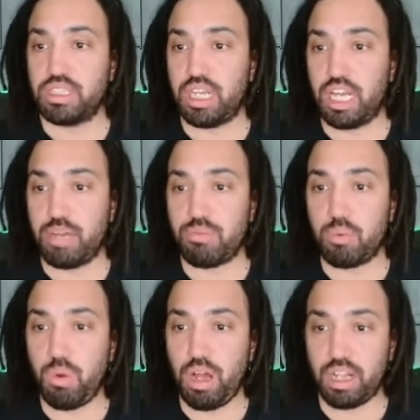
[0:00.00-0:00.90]

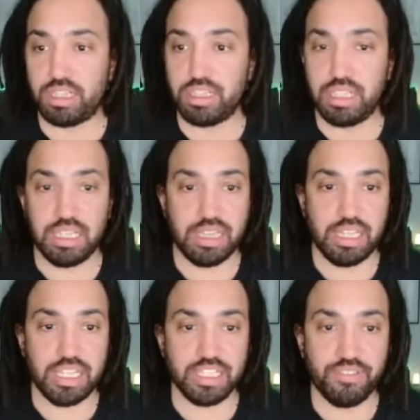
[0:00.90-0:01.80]
One
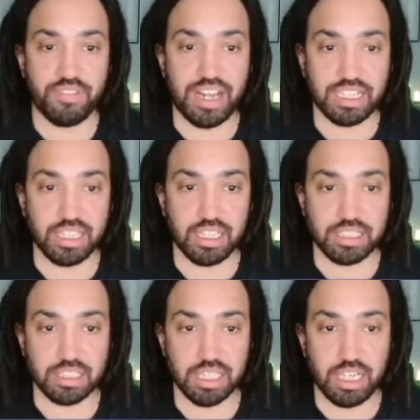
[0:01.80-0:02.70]
is the fact
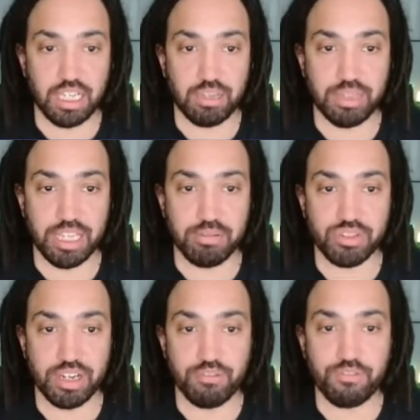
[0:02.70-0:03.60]
that he
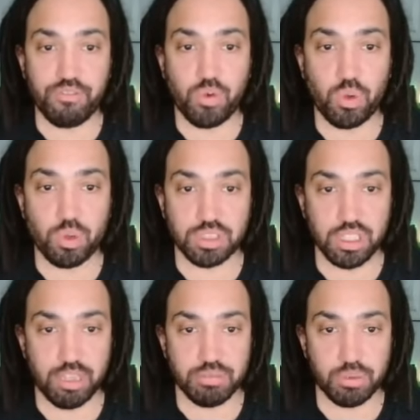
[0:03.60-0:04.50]
trained 4
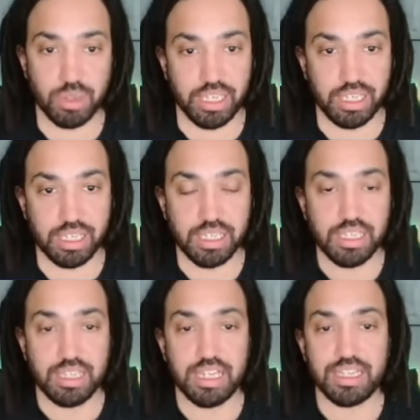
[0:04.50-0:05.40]
times a week,
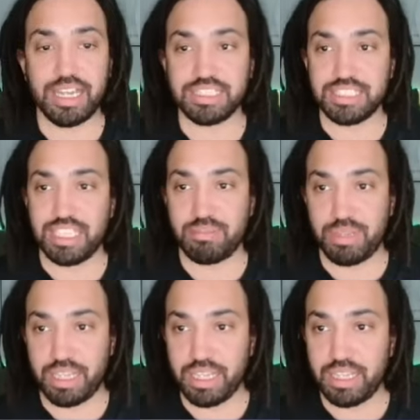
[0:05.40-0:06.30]
and that's telling
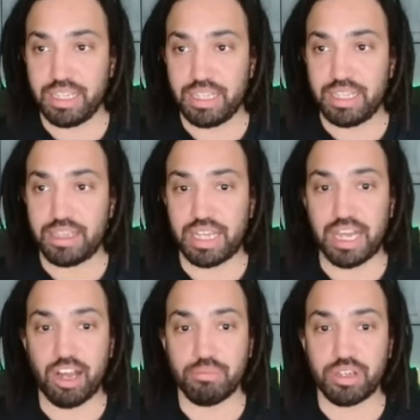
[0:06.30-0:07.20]
me
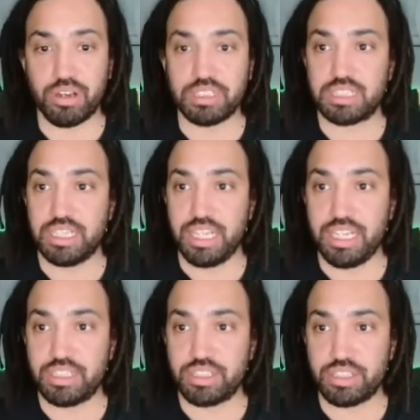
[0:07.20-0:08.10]
that I'm going to
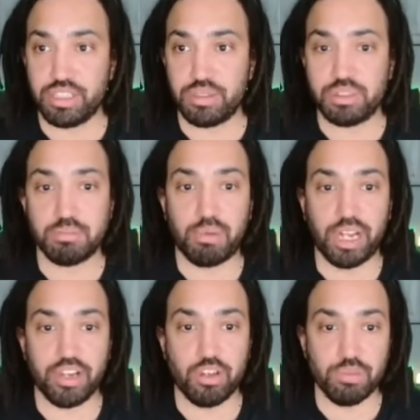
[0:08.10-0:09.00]
need to use the
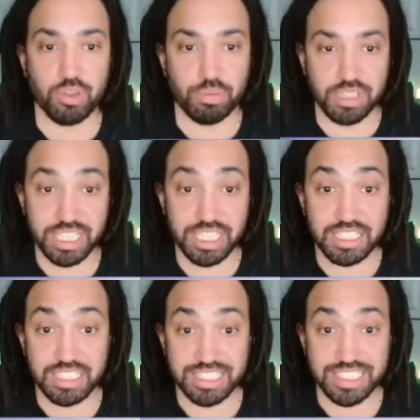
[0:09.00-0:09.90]
binomial, particularly
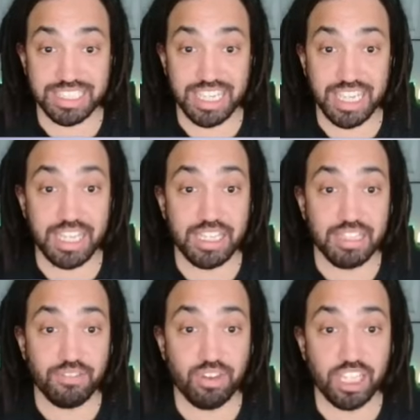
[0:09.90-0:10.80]
as it says here,
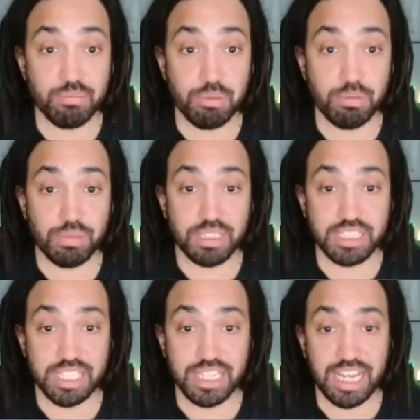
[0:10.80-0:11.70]
find the
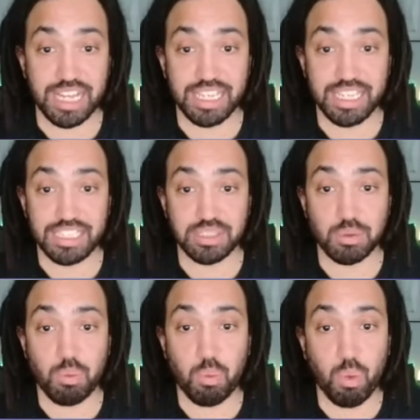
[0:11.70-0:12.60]
probability that at least
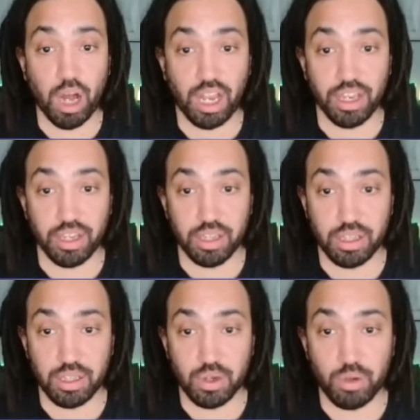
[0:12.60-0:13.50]
one
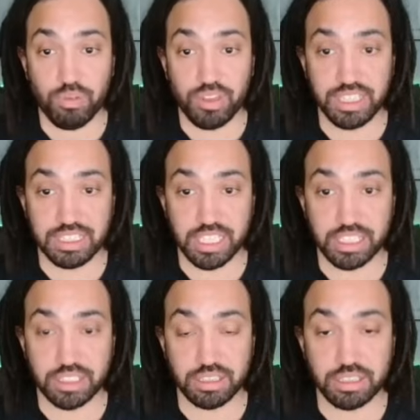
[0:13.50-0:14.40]
of these
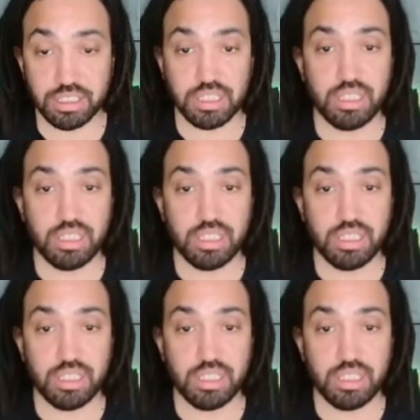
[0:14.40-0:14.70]
sessions.